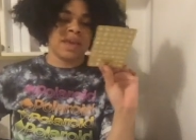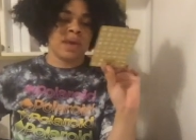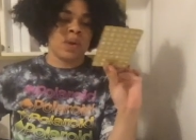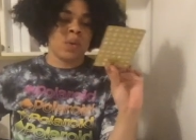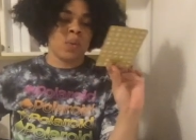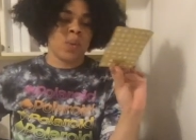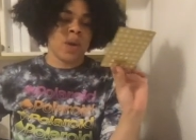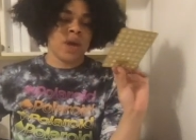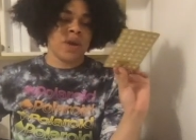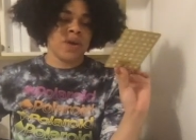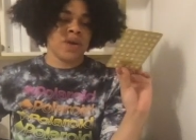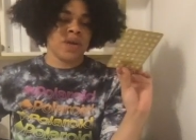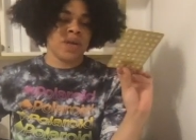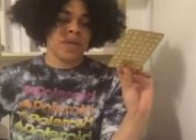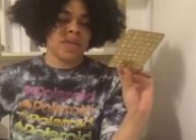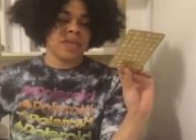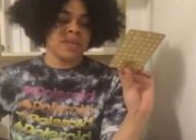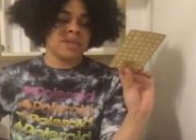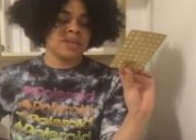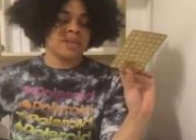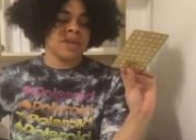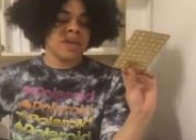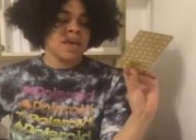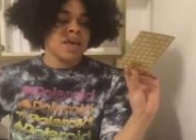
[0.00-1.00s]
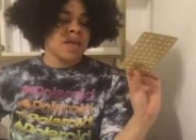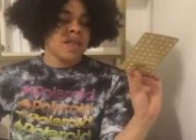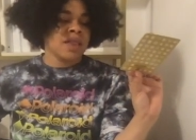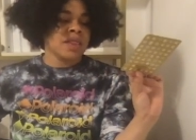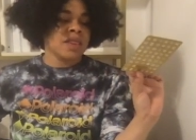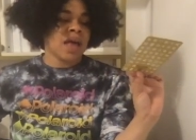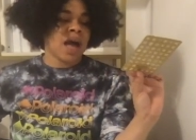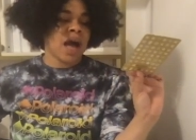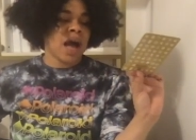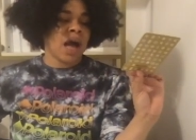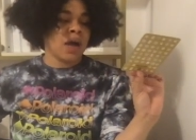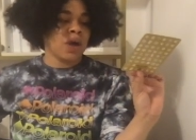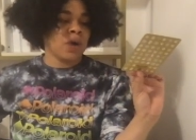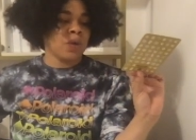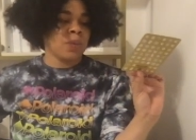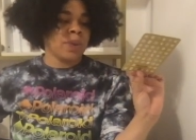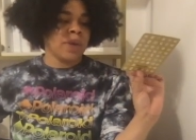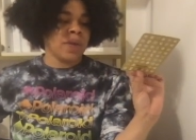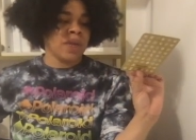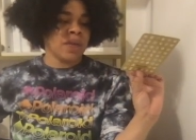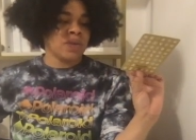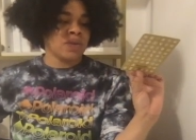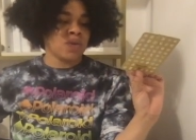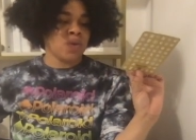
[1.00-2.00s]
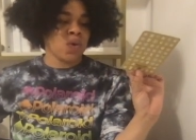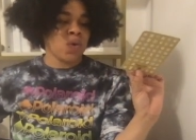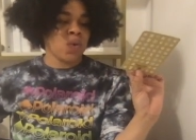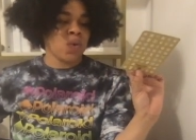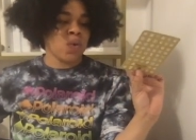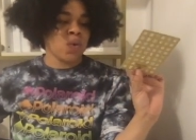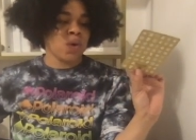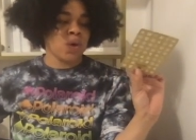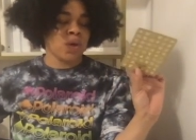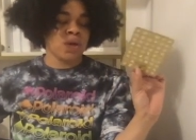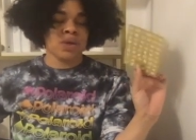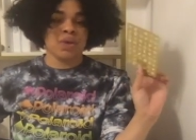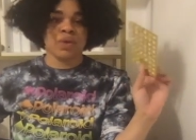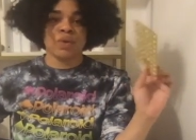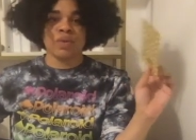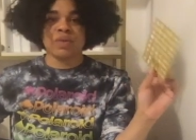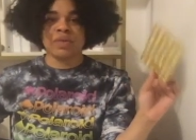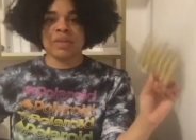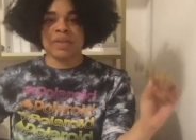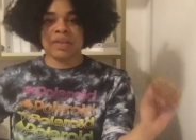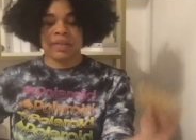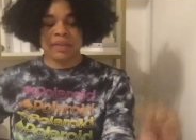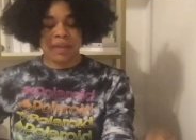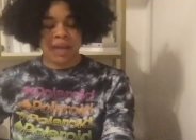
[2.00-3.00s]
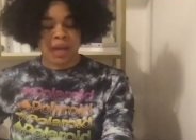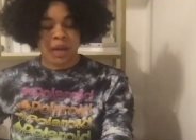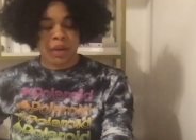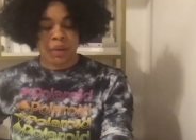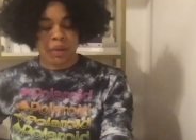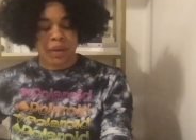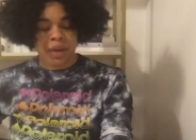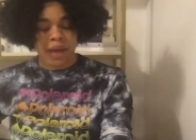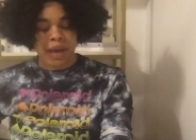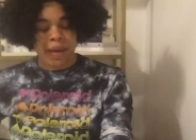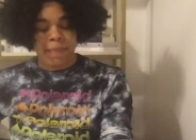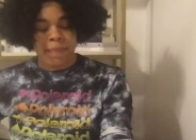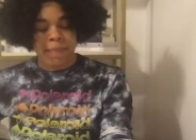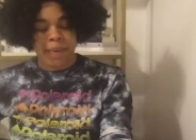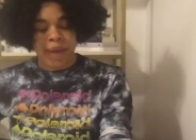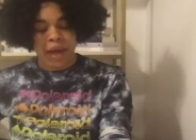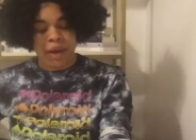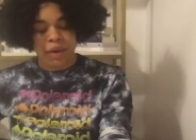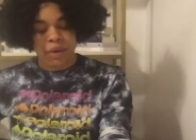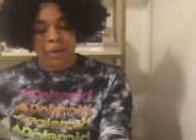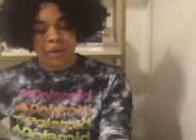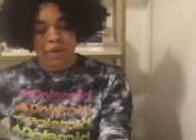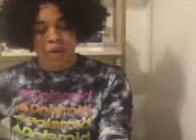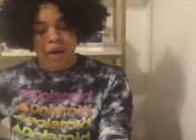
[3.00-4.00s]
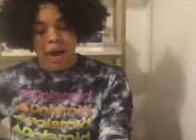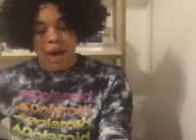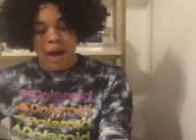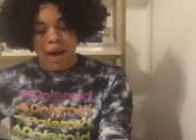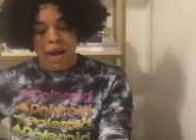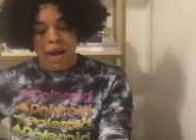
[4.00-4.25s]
wariness. The Aquaban is a horn used to sound a battle cry.